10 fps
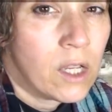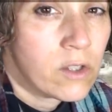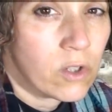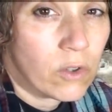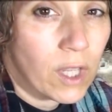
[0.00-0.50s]

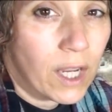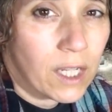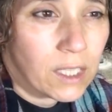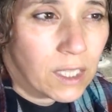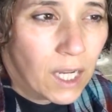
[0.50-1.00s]
so
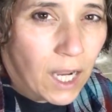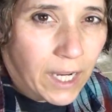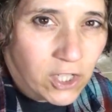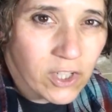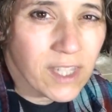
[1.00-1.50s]
that
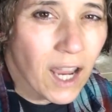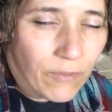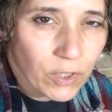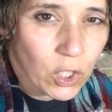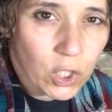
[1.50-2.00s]
I just
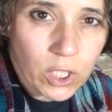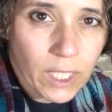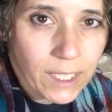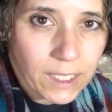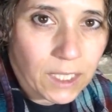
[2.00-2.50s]
have a good
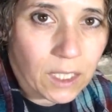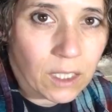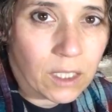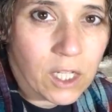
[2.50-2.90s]
idea